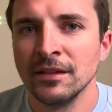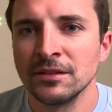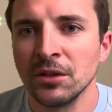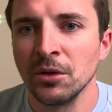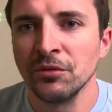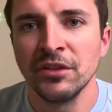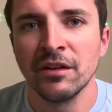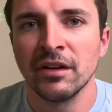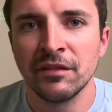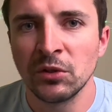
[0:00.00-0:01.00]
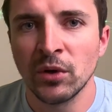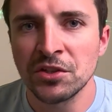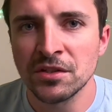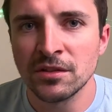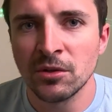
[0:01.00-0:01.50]
So if you ever have any
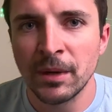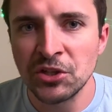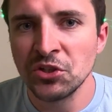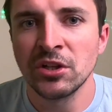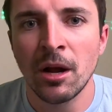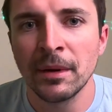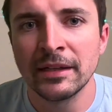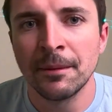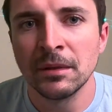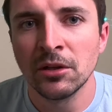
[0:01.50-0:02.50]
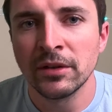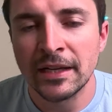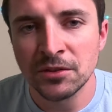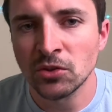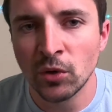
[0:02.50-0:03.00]
questions though, make sure you comment down below and
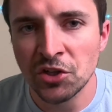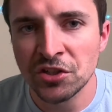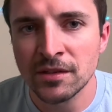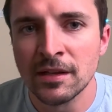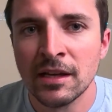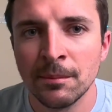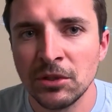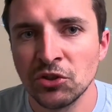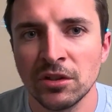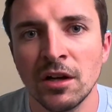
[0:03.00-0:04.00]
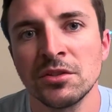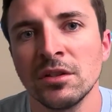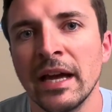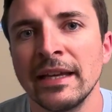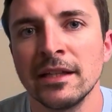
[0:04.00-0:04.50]
ask those questions. Be sure to also
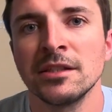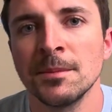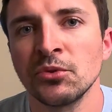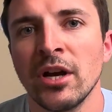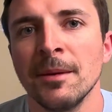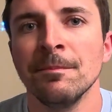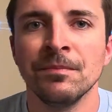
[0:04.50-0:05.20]
like and subscribe.